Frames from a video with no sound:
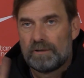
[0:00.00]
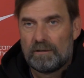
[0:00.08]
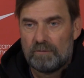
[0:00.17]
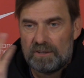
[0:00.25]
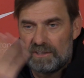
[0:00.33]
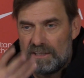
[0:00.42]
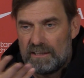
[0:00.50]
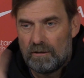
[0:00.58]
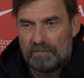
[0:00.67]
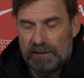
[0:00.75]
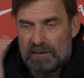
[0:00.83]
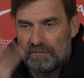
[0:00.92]
I want to see it,
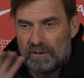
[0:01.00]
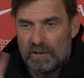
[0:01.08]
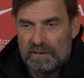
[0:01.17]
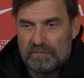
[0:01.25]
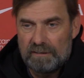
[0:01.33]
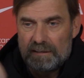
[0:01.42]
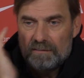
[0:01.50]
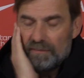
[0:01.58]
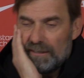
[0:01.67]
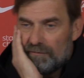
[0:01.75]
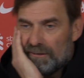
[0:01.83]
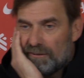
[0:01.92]
offensively or
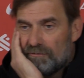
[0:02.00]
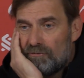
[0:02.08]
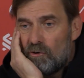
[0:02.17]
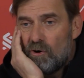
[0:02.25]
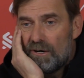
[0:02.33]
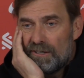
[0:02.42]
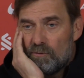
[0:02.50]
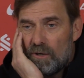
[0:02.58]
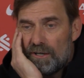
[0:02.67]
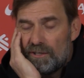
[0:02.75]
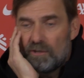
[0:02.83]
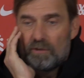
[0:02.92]
defensively, with the four and the
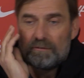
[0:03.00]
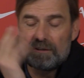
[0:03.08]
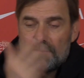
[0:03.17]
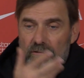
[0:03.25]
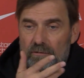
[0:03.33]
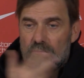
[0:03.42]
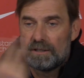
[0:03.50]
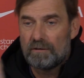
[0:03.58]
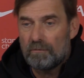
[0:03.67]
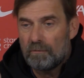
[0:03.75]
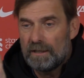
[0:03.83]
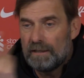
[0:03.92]
one, or with the two and the
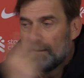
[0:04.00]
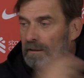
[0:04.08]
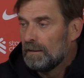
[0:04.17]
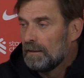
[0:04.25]
three.